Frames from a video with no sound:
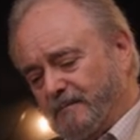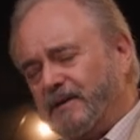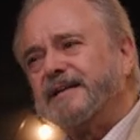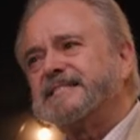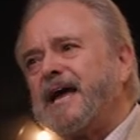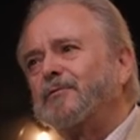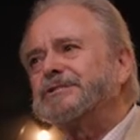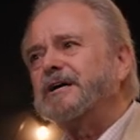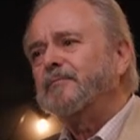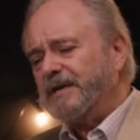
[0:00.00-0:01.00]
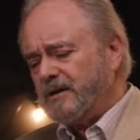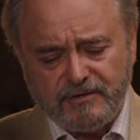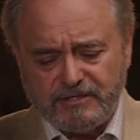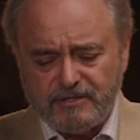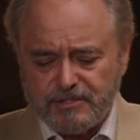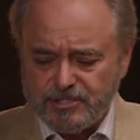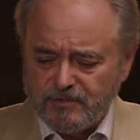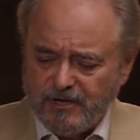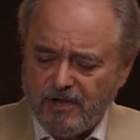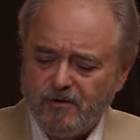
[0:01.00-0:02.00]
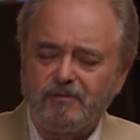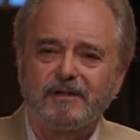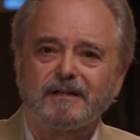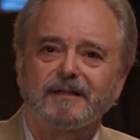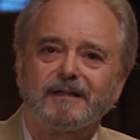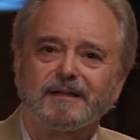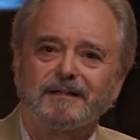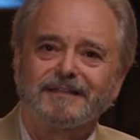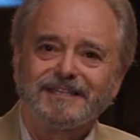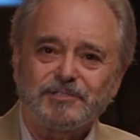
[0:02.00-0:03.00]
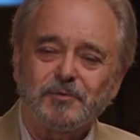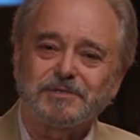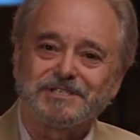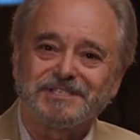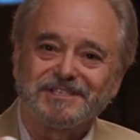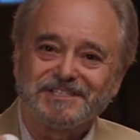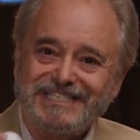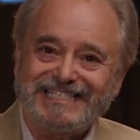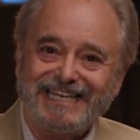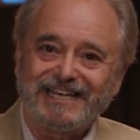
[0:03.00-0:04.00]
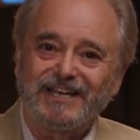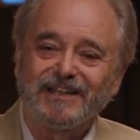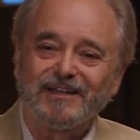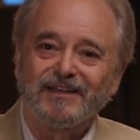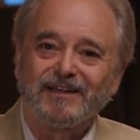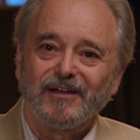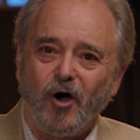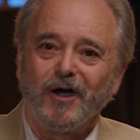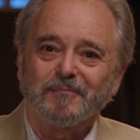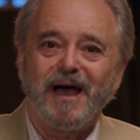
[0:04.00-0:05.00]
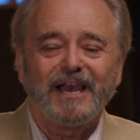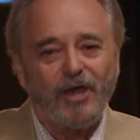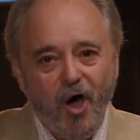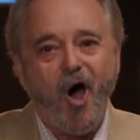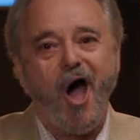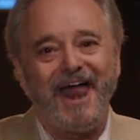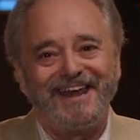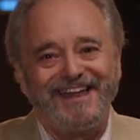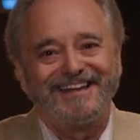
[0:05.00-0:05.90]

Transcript: But as I was coming here to the studio, this was sitting on my lawn.